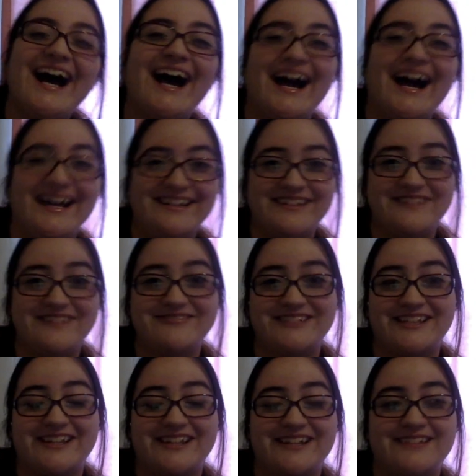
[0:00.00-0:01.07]
I loved
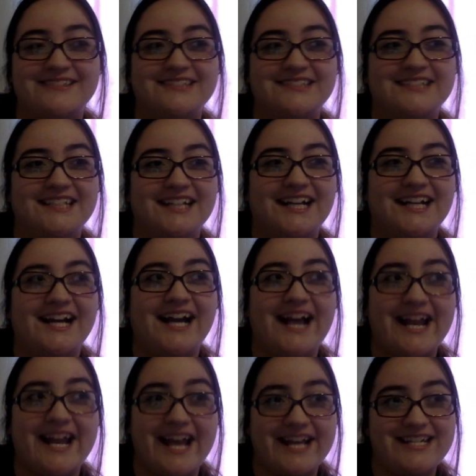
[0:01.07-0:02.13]
it though.
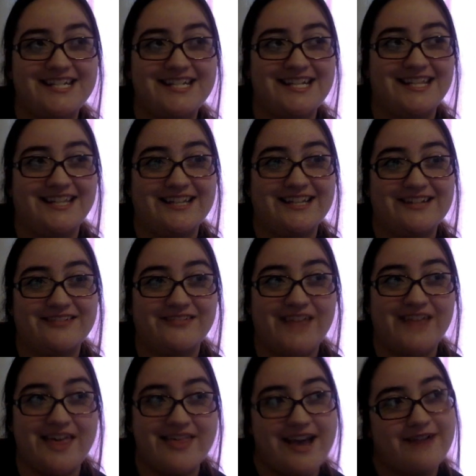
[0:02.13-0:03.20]
And I did love
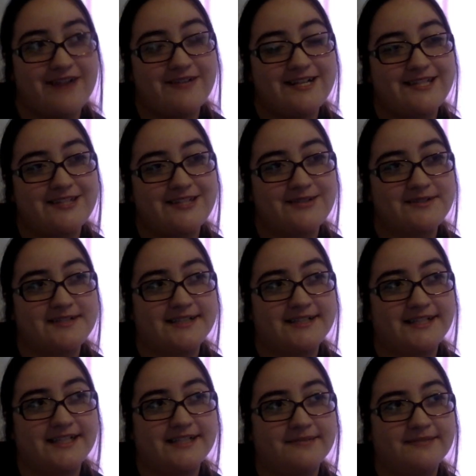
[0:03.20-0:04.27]
that red suit on
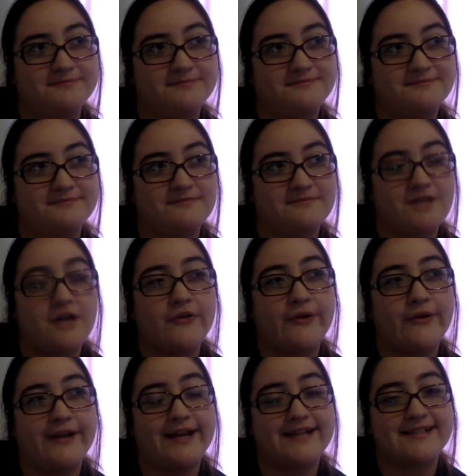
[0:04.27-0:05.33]
him. Although
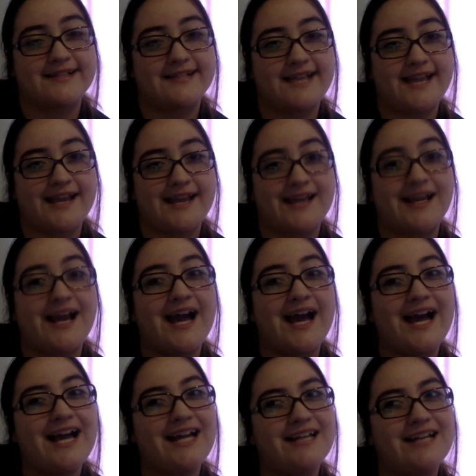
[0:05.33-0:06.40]
I gotta say, I
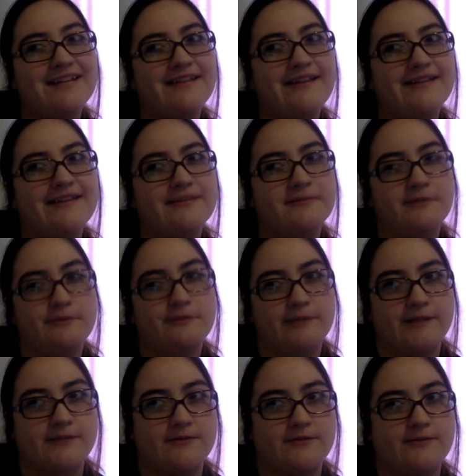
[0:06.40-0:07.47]
kinda like the blue
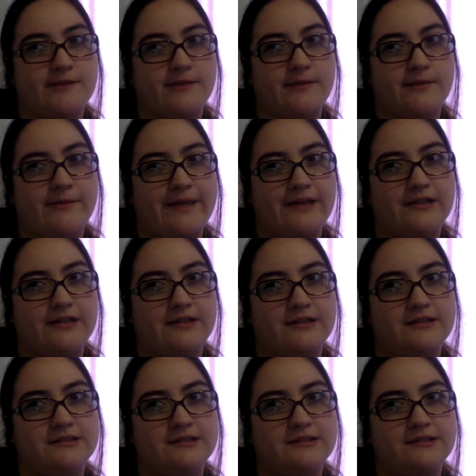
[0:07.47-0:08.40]
blazer a little better.